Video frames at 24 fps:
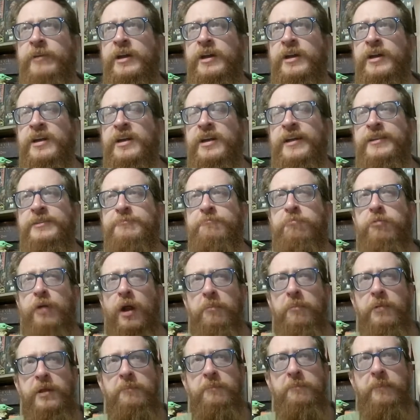It's
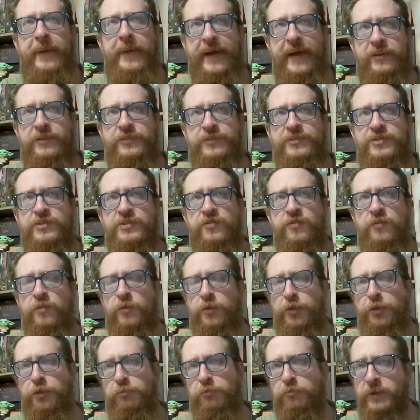probably balanced for
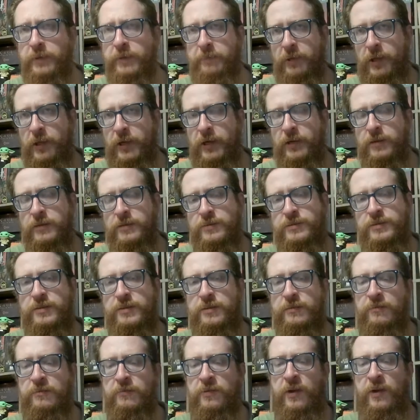3 players.
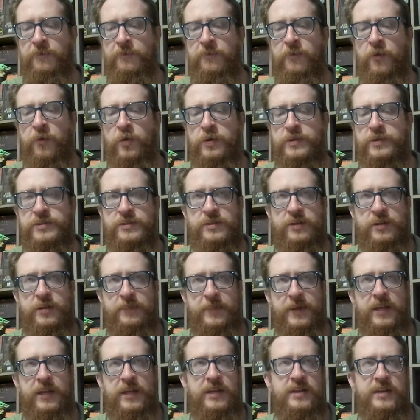At 4, it's a little
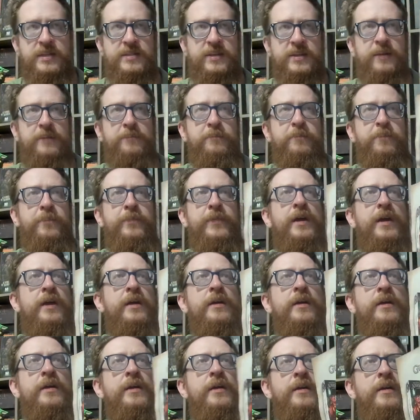bit easy,
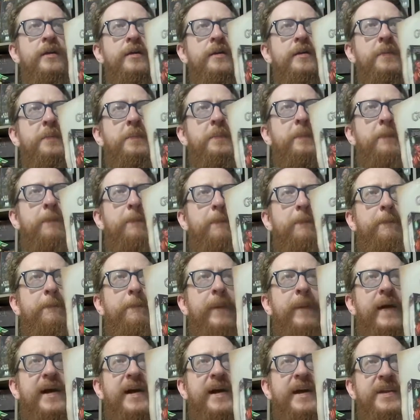
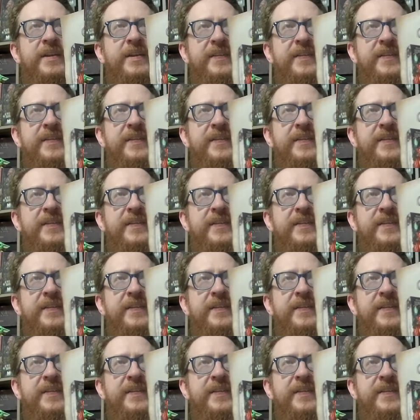but